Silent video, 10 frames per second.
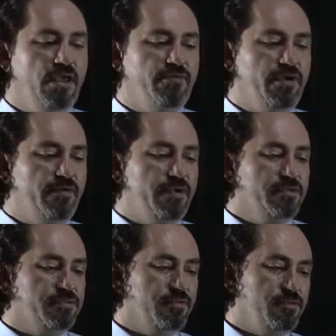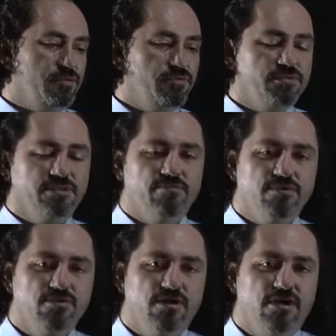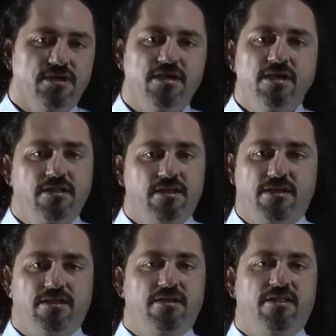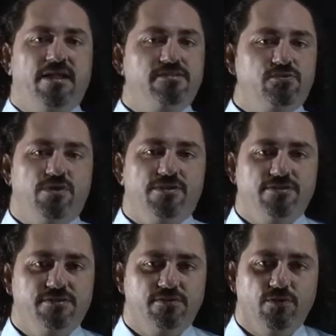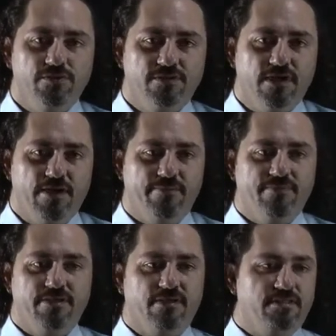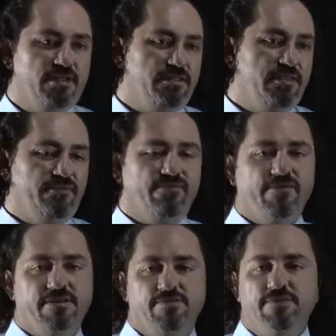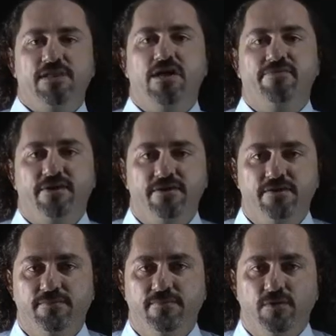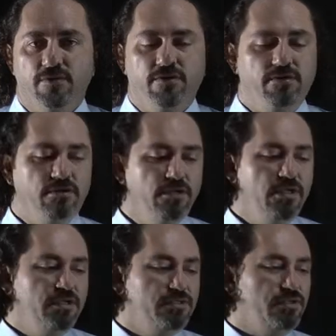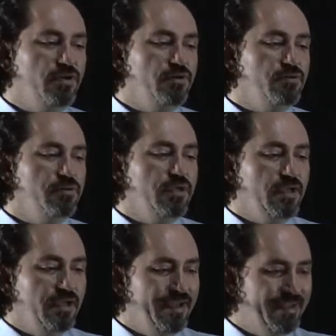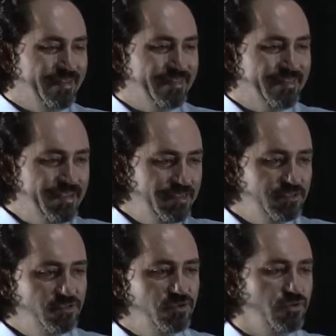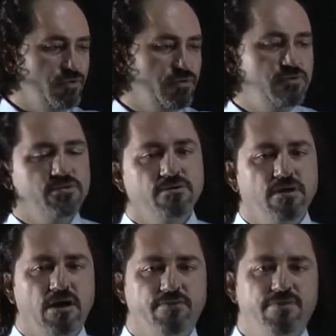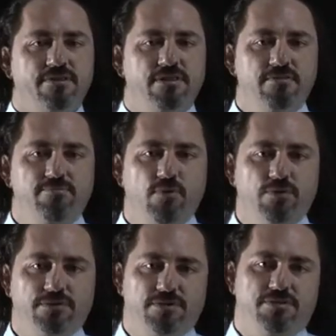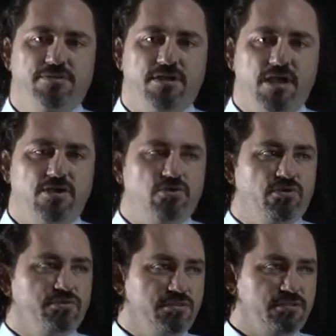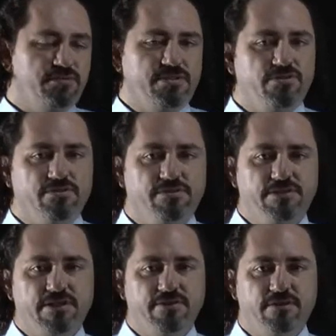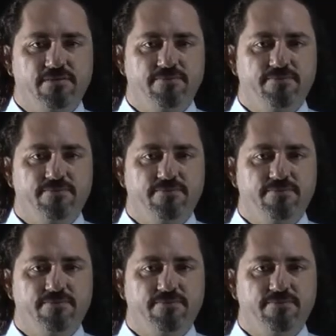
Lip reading: Whereas students can be shy, they cannot ask questions all the time thinking that their friends will laugh at him or her. So, these two are really important issues in a traditional setting.